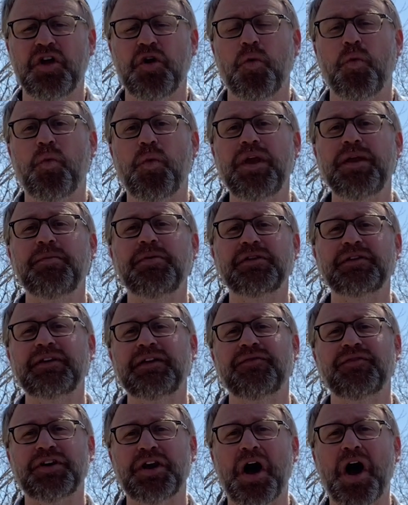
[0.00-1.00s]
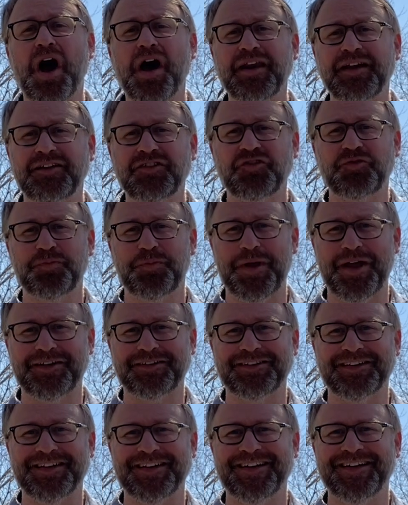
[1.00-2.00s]
we believe in
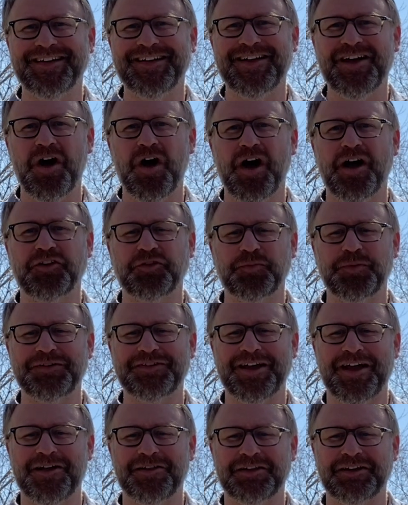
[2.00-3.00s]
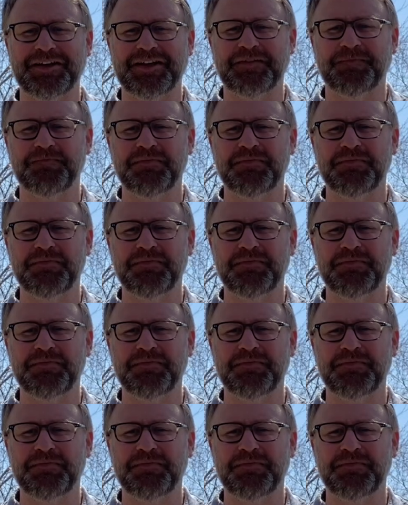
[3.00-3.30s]
unexpected hospitality.